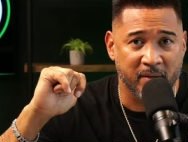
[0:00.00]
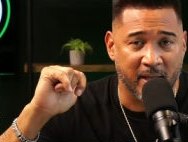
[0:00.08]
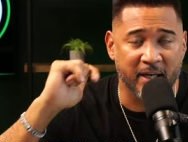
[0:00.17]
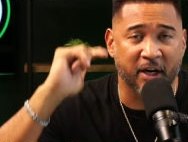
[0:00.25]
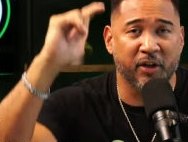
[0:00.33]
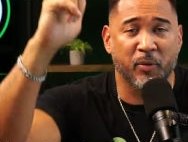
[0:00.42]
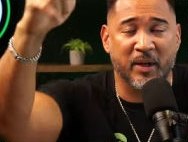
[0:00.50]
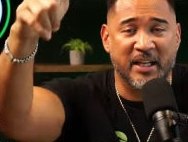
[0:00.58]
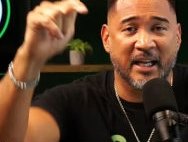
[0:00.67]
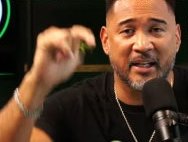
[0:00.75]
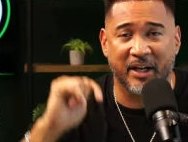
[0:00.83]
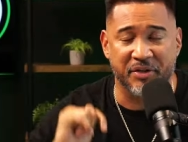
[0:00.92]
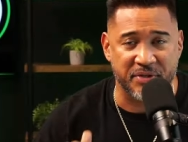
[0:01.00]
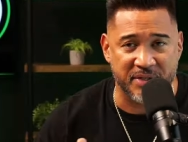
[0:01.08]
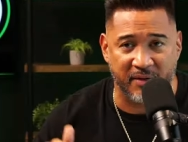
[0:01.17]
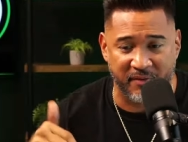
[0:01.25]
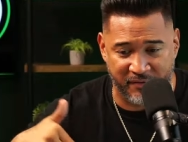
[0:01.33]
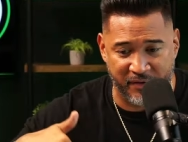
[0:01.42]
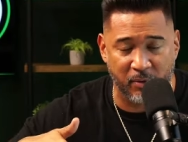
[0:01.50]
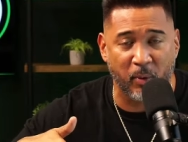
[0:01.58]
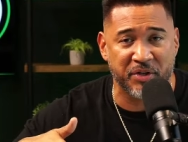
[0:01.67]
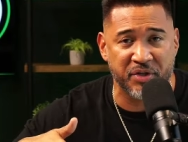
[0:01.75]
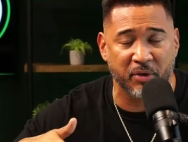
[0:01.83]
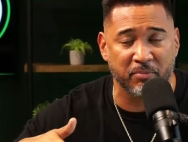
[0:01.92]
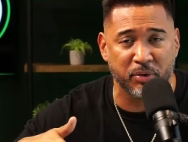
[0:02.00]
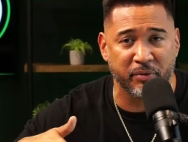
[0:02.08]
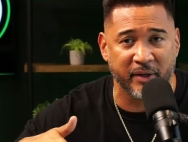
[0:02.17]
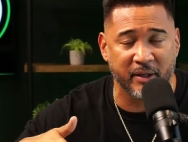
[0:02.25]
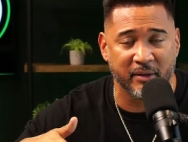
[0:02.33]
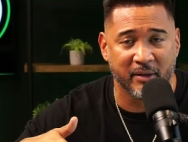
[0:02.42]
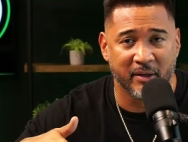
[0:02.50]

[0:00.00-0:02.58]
And are you the one yelling at yourself? If you're watching your own movie,